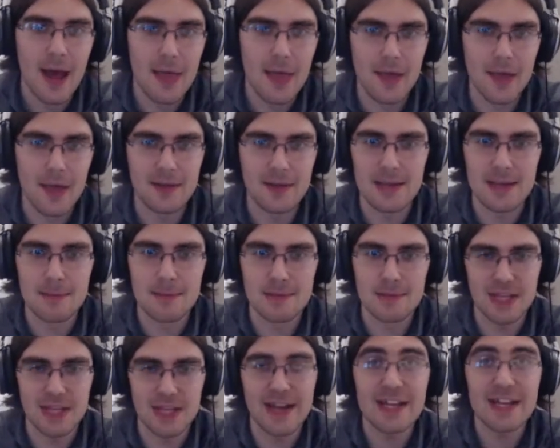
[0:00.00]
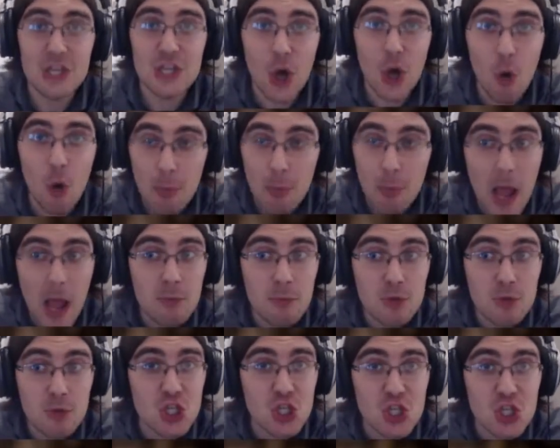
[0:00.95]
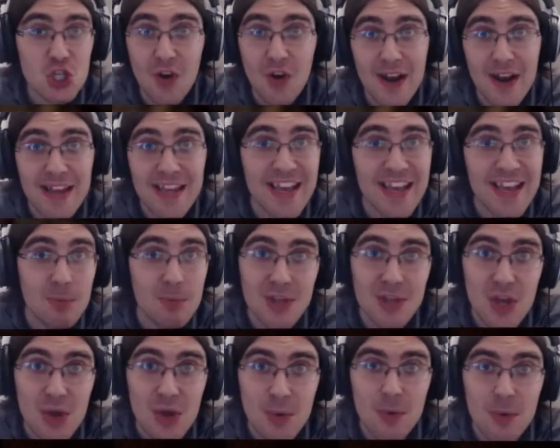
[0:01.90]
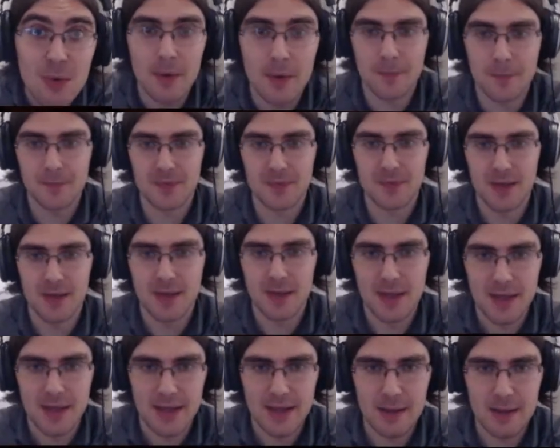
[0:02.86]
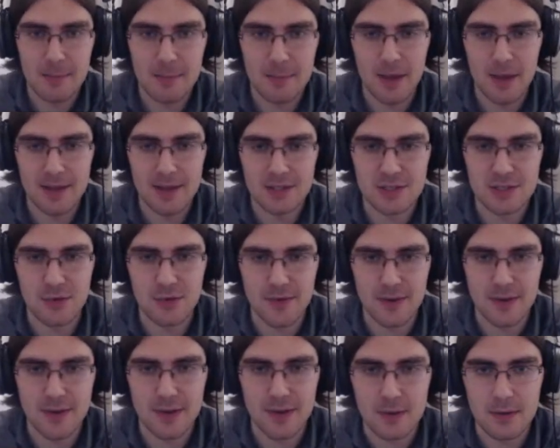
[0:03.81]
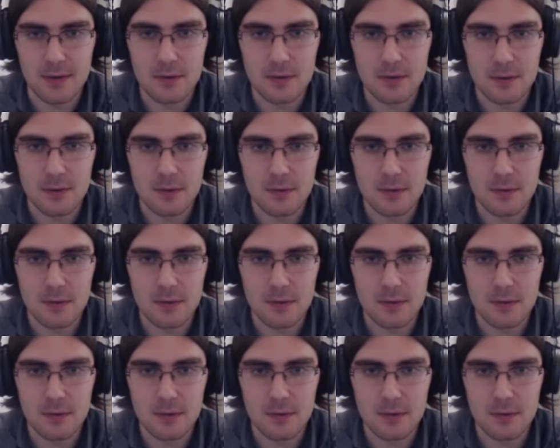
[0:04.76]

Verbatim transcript: And then the demon's like, nope, I was just trying to kid with you. And I'm like, that's not funny.